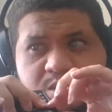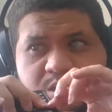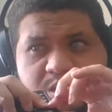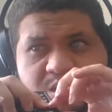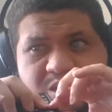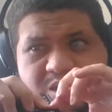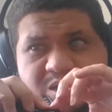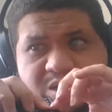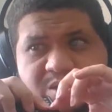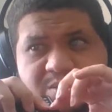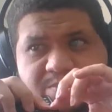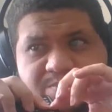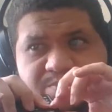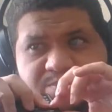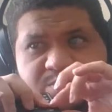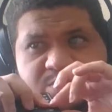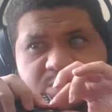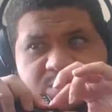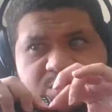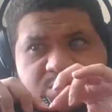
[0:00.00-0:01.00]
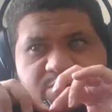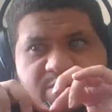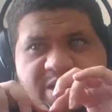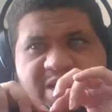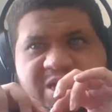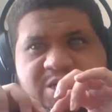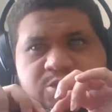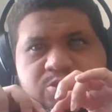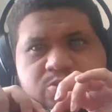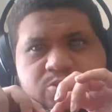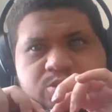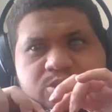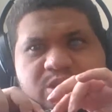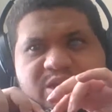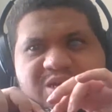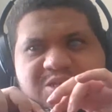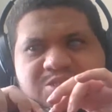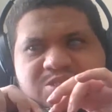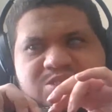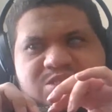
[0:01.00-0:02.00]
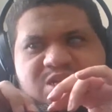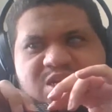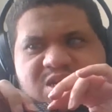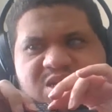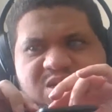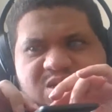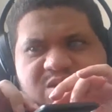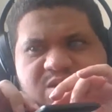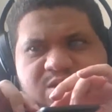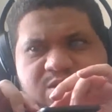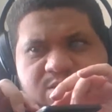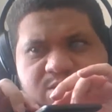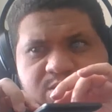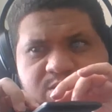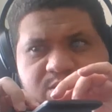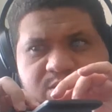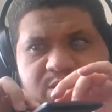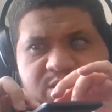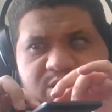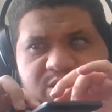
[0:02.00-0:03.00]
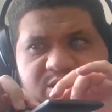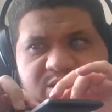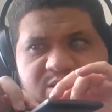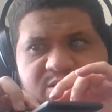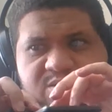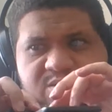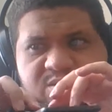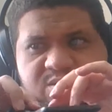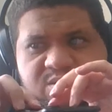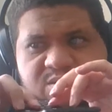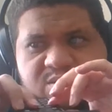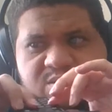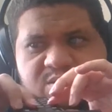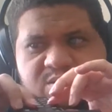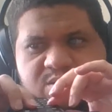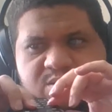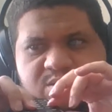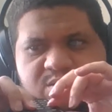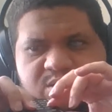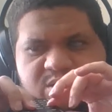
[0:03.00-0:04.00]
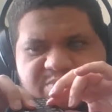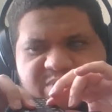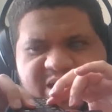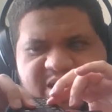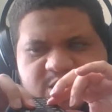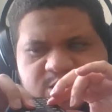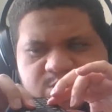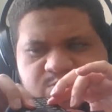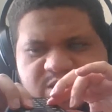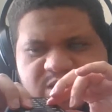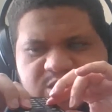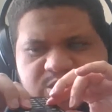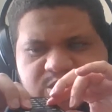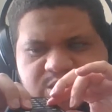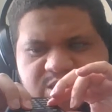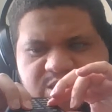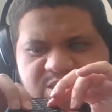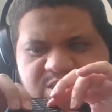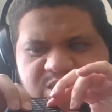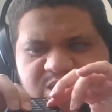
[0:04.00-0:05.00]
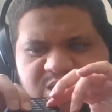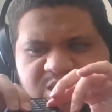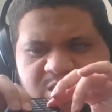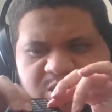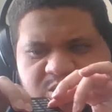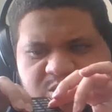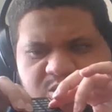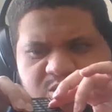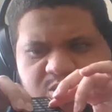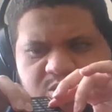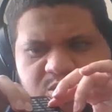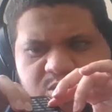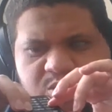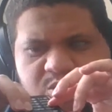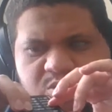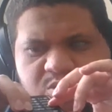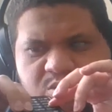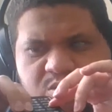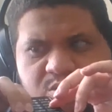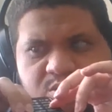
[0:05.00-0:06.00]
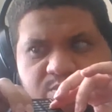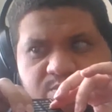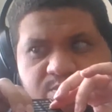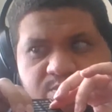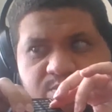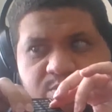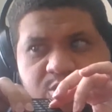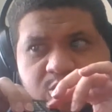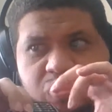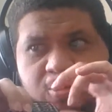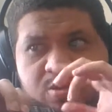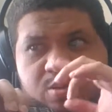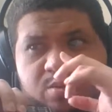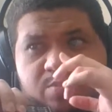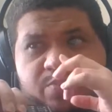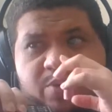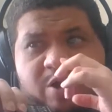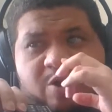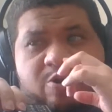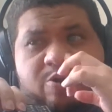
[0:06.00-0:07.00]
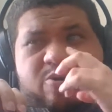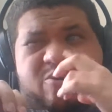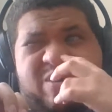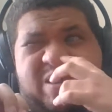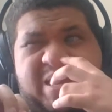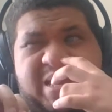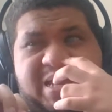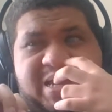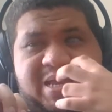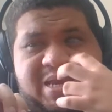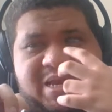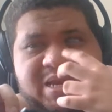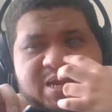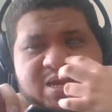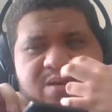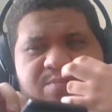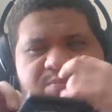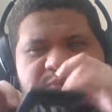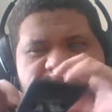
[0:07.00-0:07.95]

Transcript: your answer / send, clear, and backspace, and then your power and end